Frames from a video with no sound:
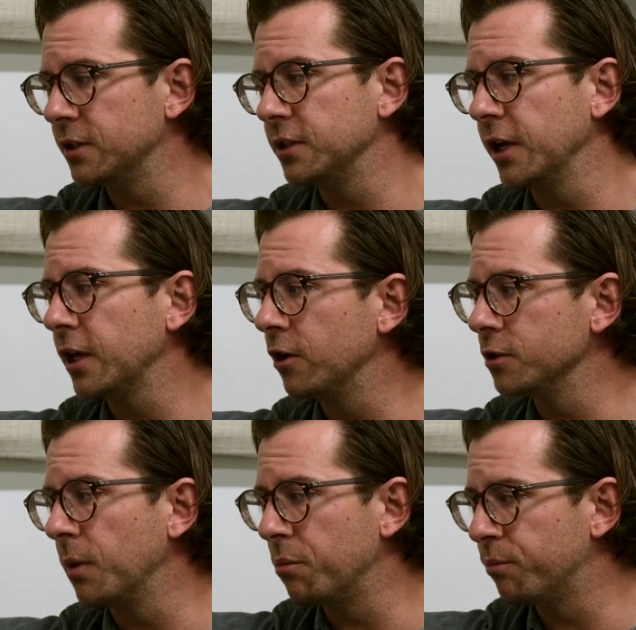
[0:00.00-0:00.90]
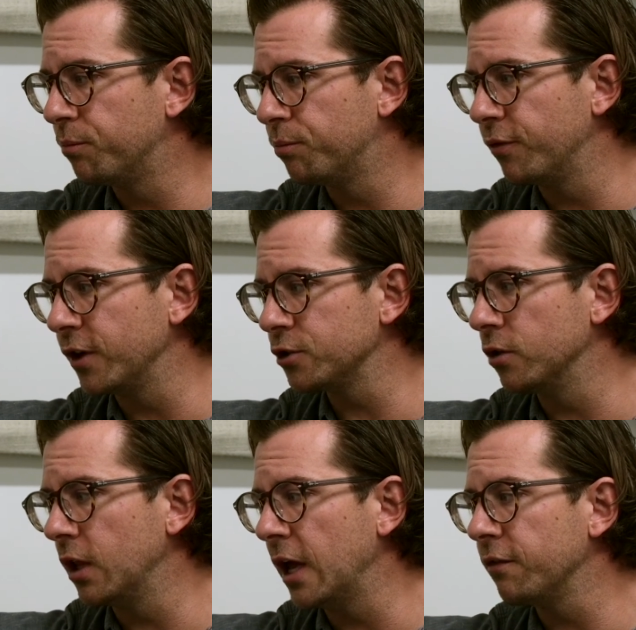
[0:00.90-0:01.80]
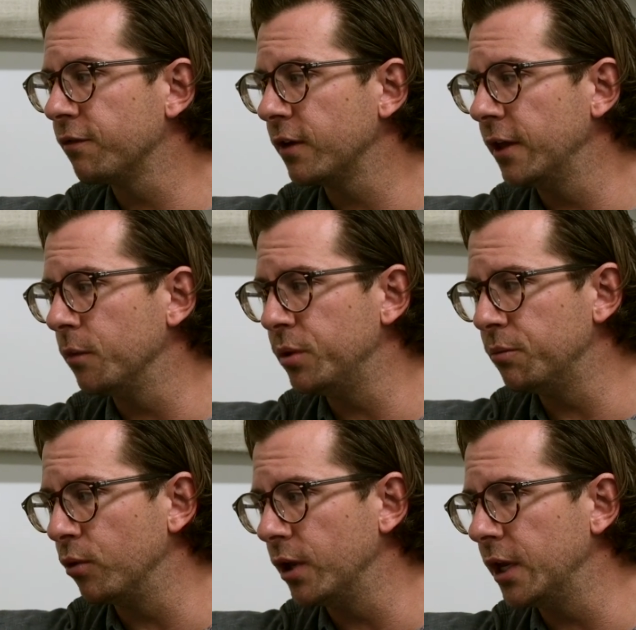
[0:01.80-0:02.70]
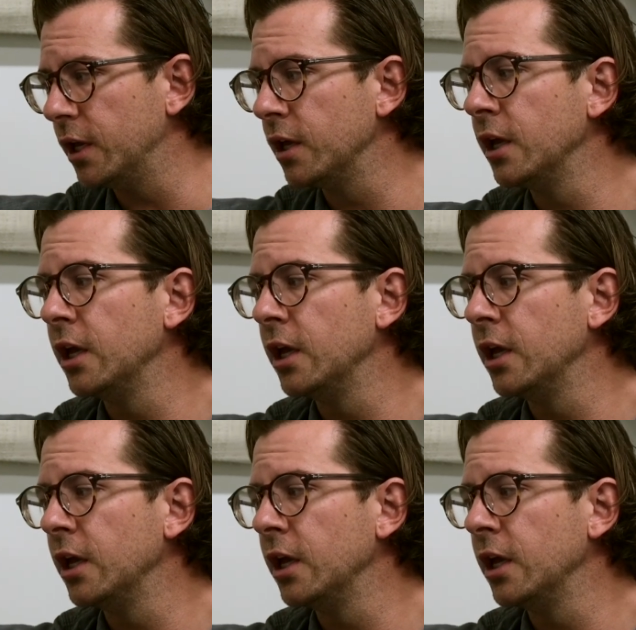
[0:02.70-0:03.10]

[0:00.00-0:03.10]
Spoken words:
It's like, here's my professional life and the people in it.